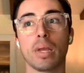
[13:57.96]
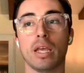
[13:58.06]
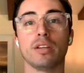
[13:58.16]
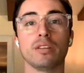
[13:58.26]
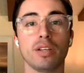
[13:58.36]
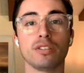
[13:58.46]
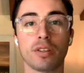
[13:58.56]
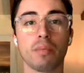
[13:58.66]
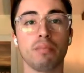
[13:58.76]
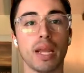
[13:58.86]

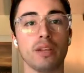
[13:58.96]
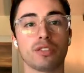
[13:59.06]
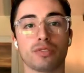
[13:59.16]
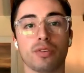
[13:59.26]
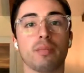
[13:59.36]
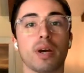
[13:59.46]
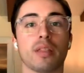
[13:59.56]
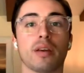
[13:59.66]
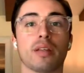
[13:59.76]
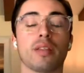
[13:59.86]
into the mainstream. I
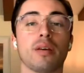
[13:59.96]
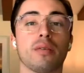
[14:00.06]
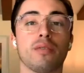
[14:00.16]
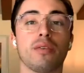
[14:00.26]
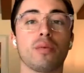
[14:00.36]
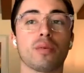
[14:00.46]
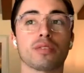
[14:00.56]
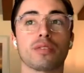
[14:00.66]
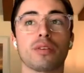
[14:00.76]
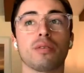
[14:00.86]
think that, we're
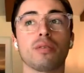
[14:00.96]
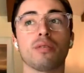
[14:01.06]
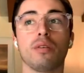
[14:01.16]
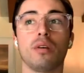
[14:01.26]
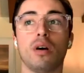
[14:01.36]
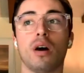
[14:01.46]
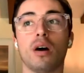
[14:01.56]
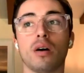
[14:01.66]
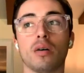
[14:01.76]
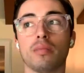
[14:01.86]
still,
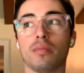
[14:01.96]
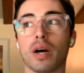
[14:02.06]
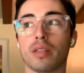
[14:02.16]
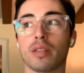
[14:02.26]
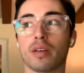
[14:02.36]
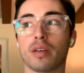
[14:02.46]
I think for